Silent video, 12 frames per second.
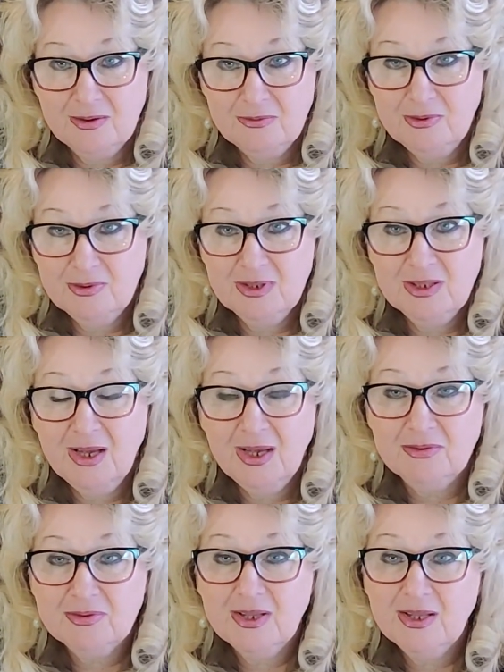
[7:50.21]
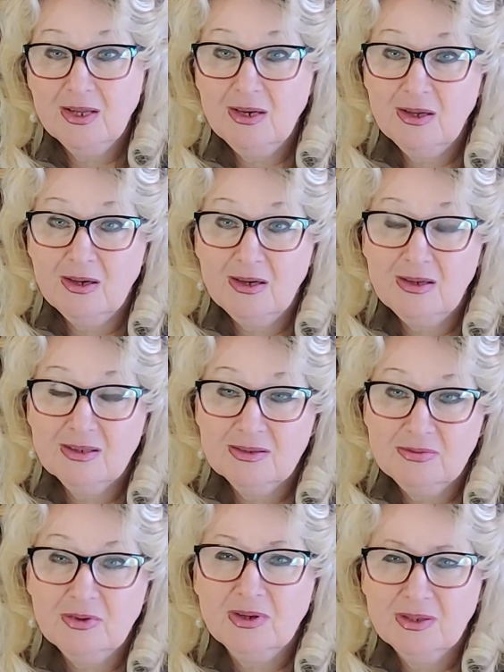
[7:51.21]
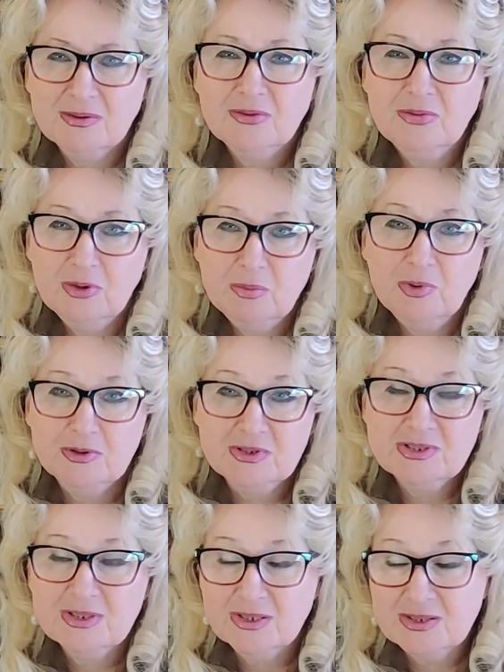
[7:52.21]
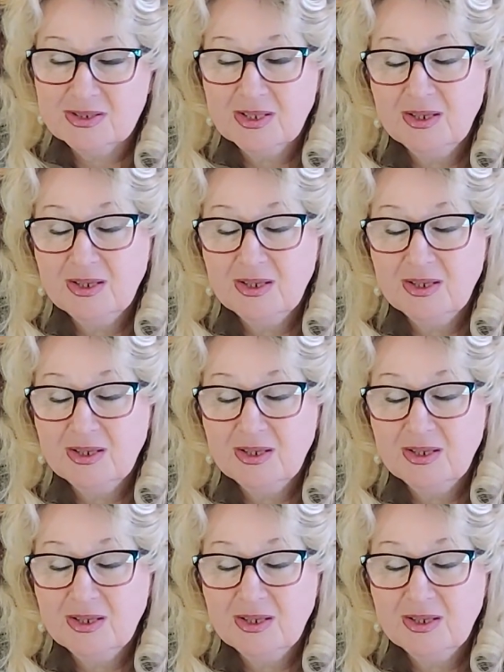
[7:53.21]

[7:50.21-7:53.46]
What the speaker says: 4.6